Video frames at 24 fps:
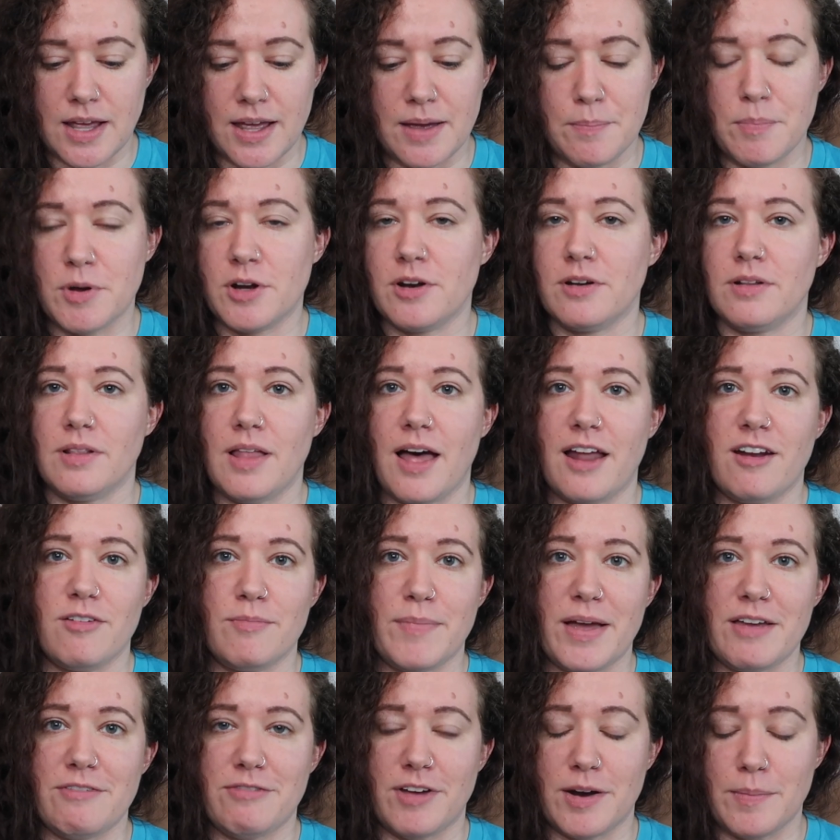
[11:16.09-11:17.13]
I put a lot of
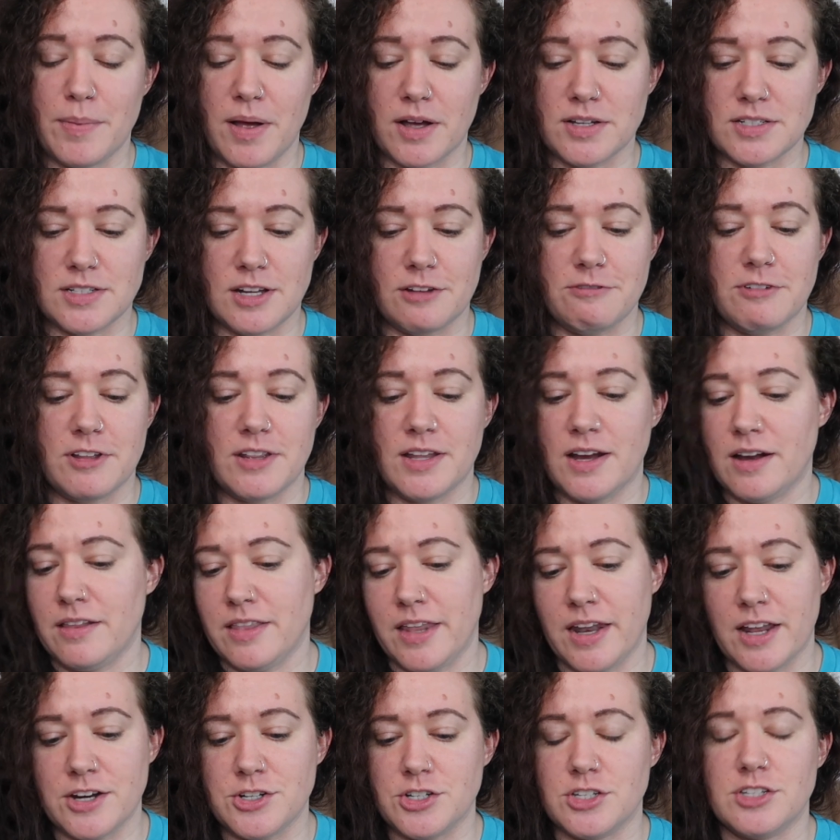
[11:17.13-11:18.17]
my fun box stuff in there
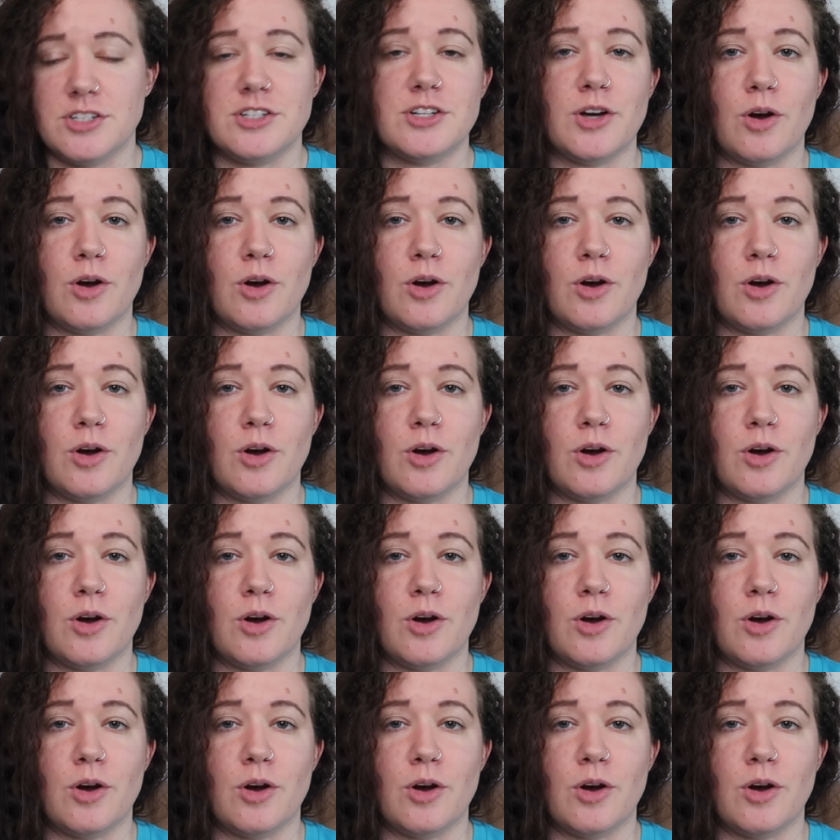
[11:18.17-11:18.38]
that I just